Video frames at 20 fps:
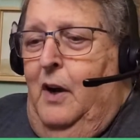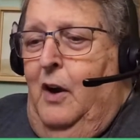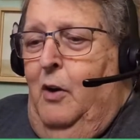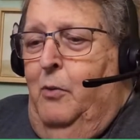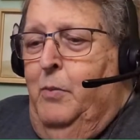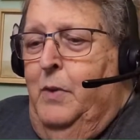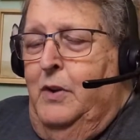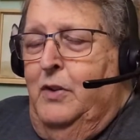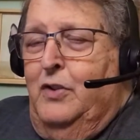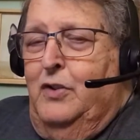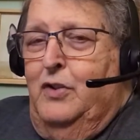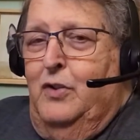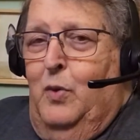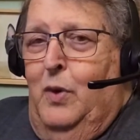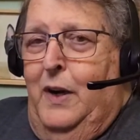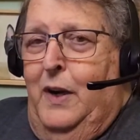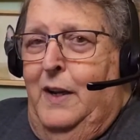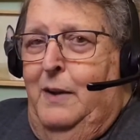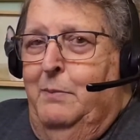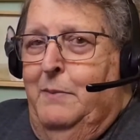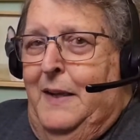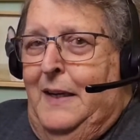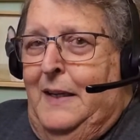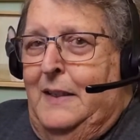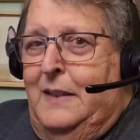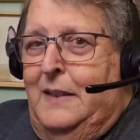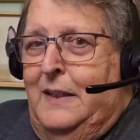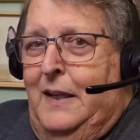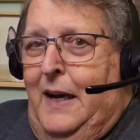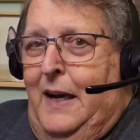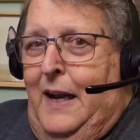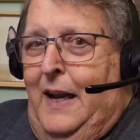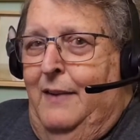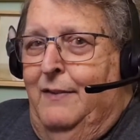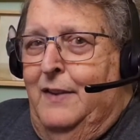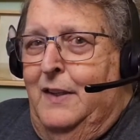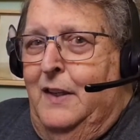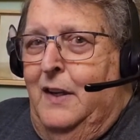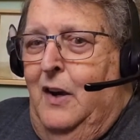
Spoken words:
almost 20 minutes that I haven't